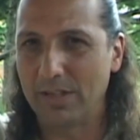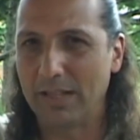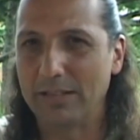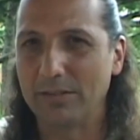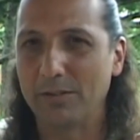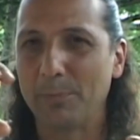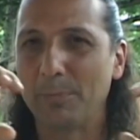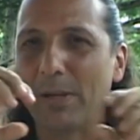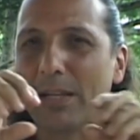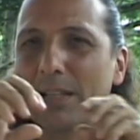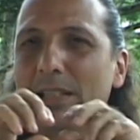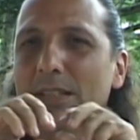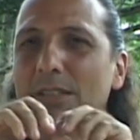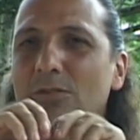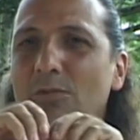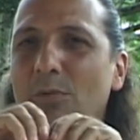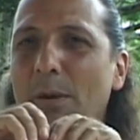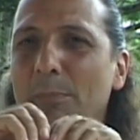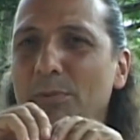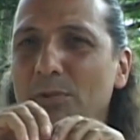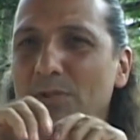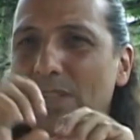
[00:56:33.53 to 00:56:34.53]
And the pennies
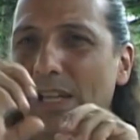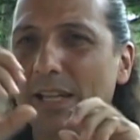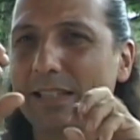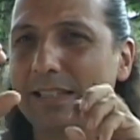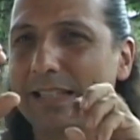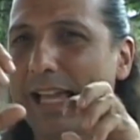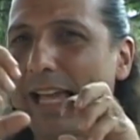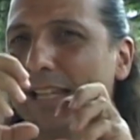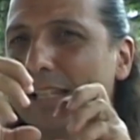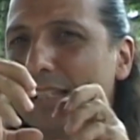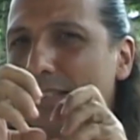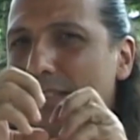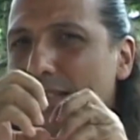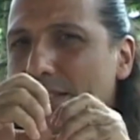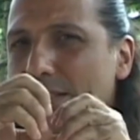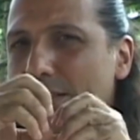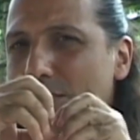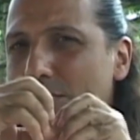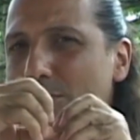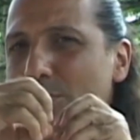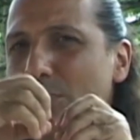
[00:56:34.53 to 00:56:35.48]
represent galaxies